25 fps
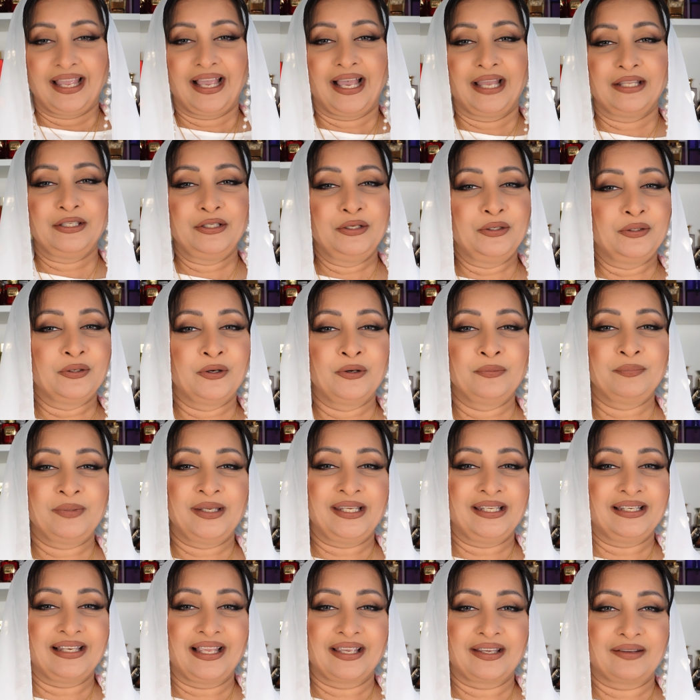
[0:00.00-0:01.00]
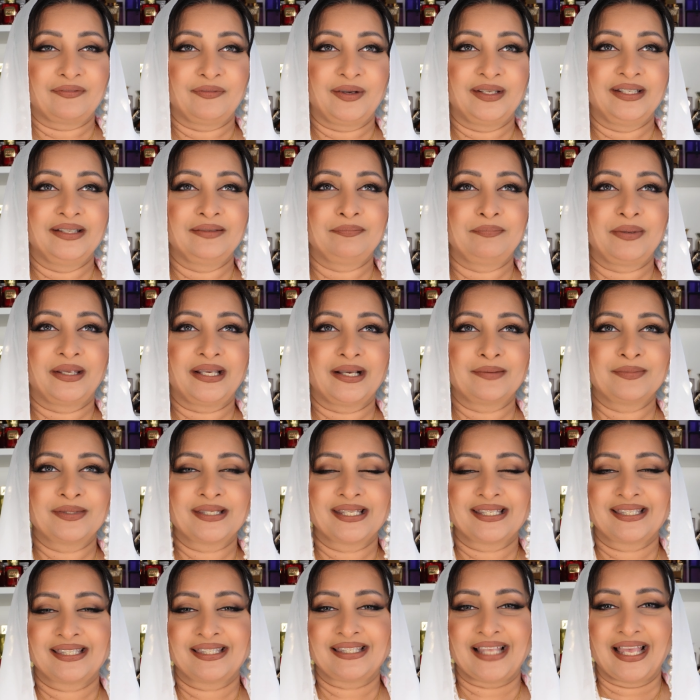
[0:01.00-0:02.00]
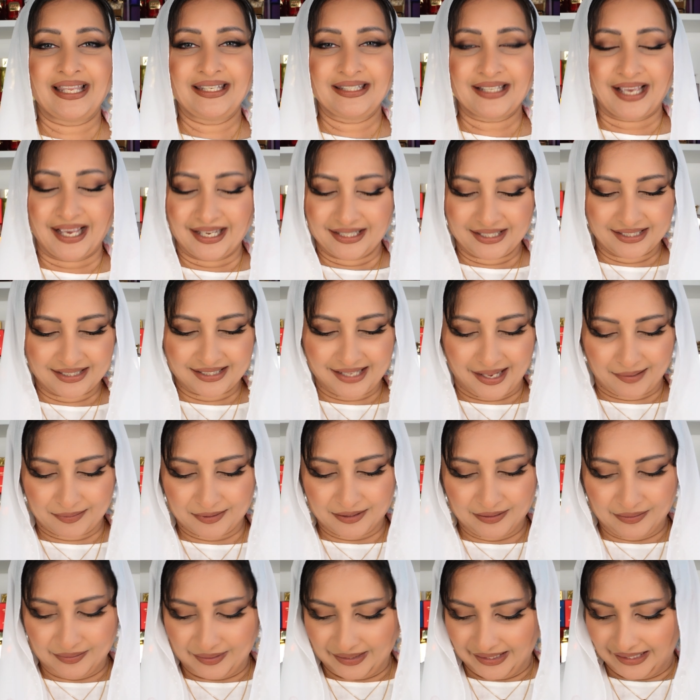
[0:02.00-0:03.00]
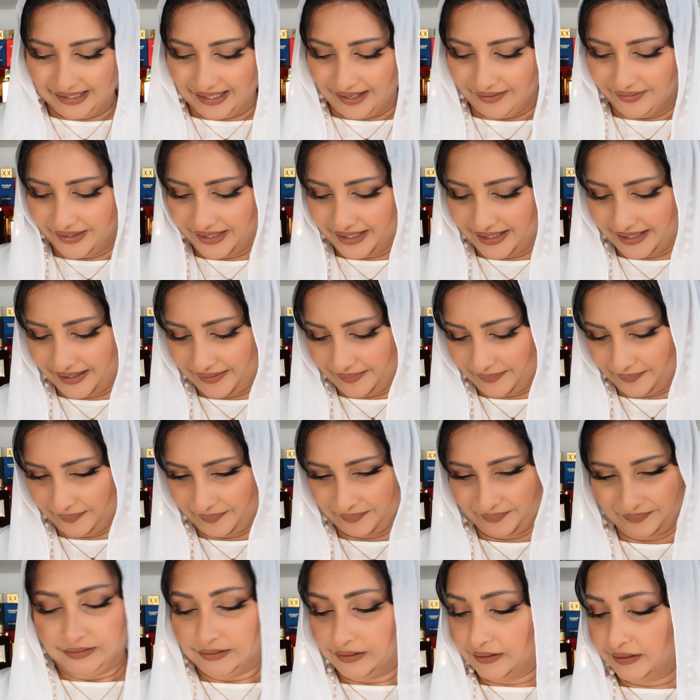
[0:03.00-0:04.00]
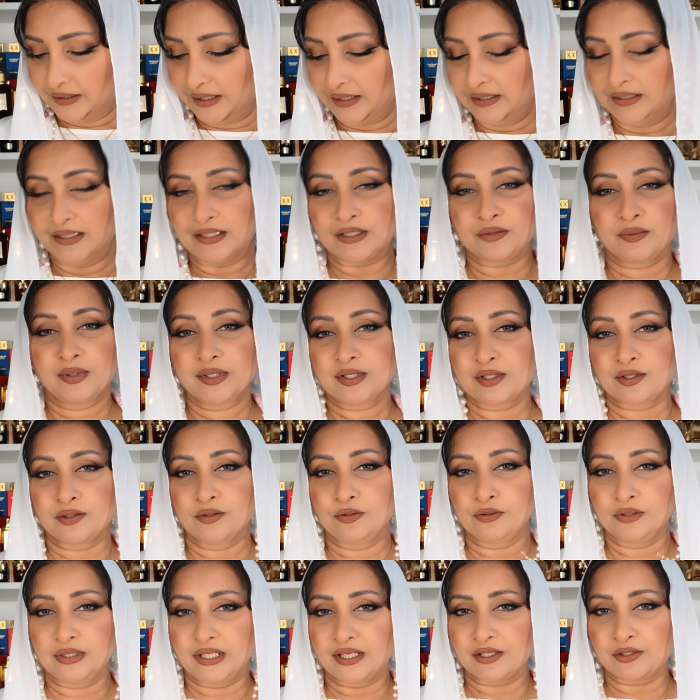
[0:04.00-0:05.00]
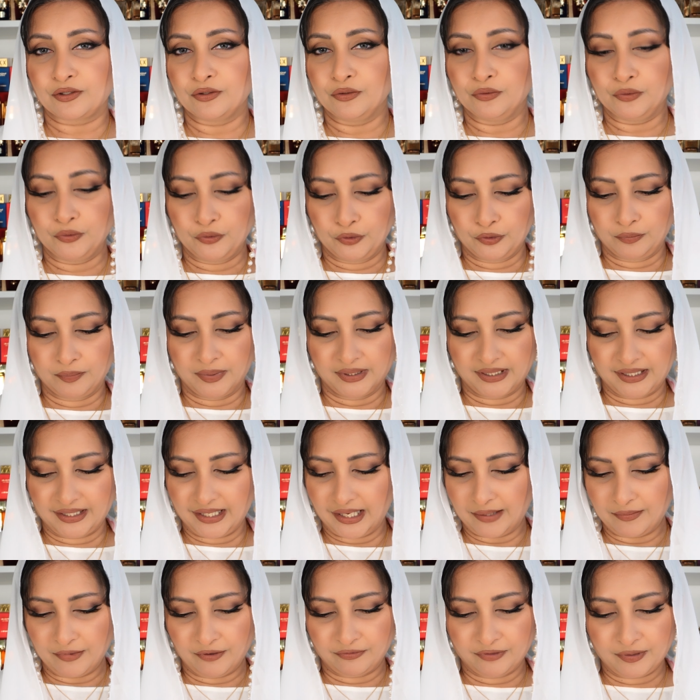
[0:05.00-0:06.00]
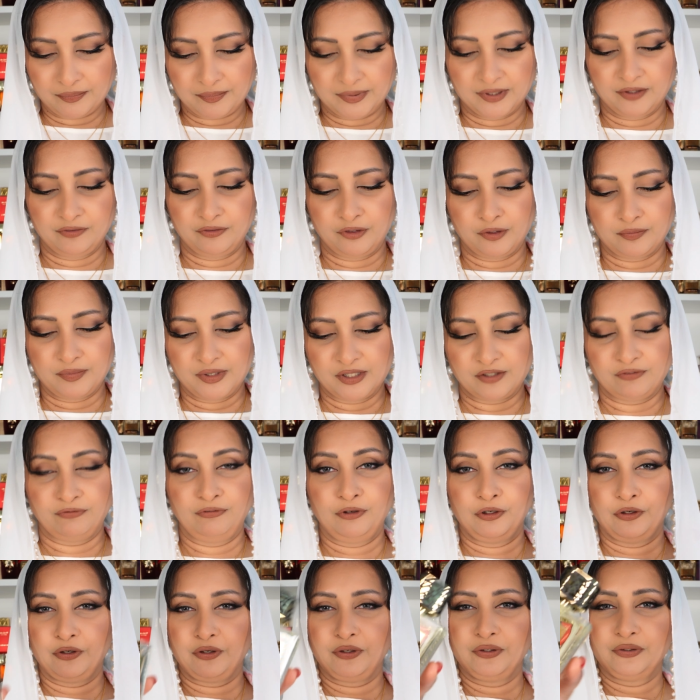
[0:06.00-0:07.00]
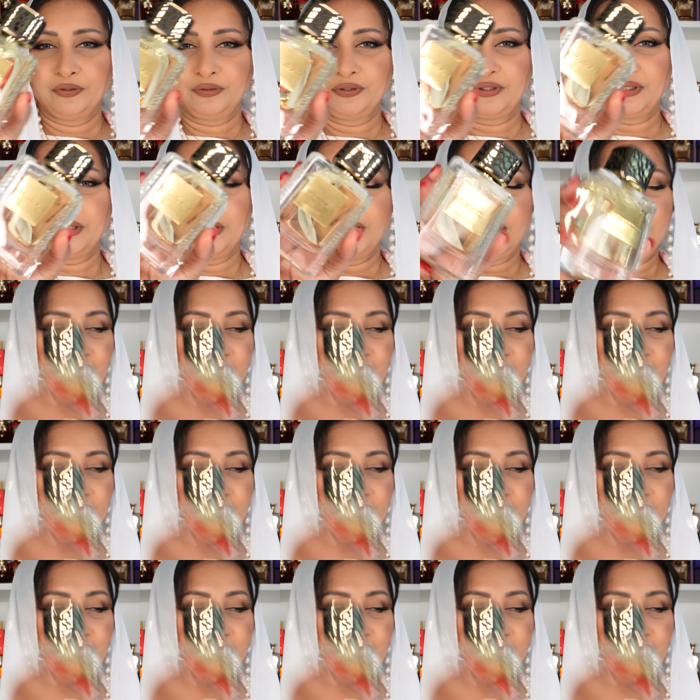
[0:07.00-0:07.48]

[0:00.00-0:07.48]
And you know me, like when it becomes a set, I just absolutely love it. Now in this one's note, there's no oud, but the name of the perfume is Flur Oud.